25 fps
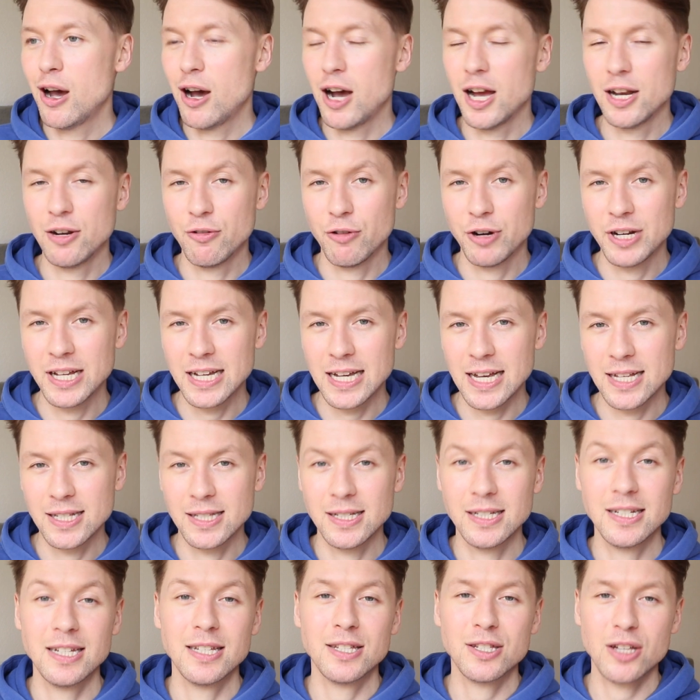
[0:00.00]
Hyaluronic
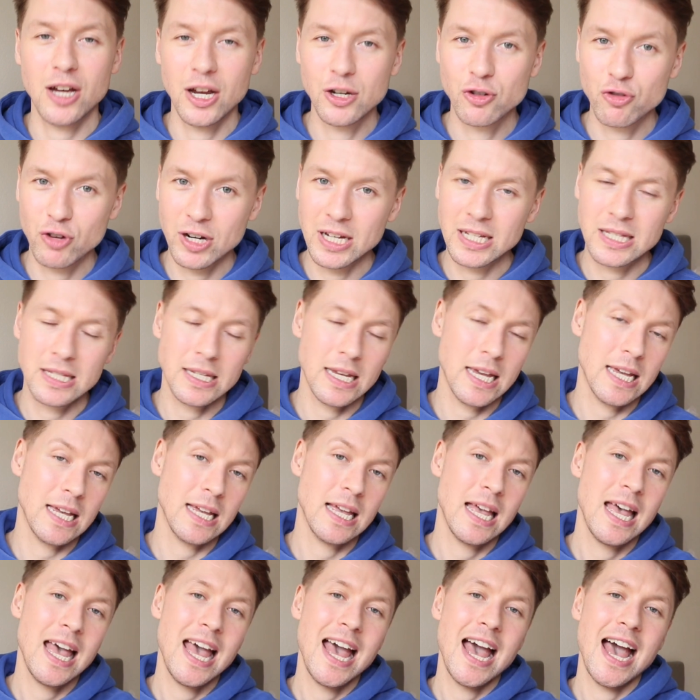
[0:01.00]
acid is
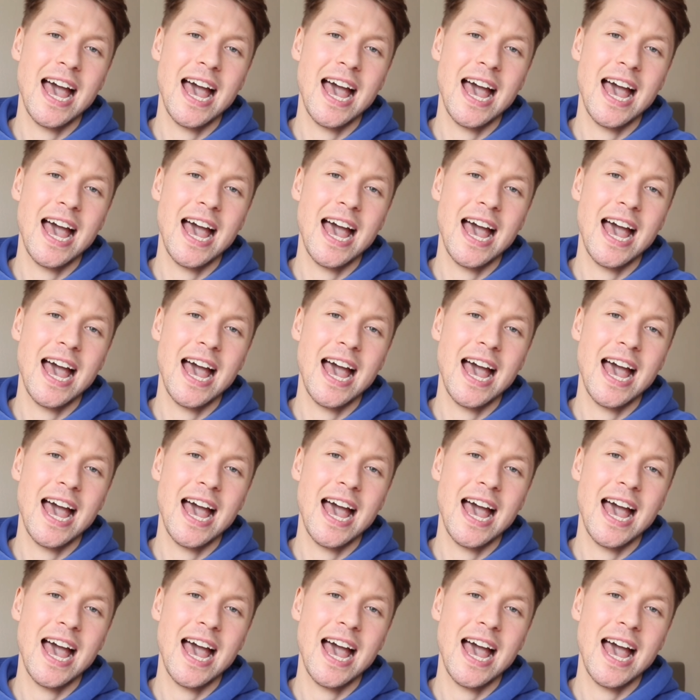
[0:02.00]
hydrating,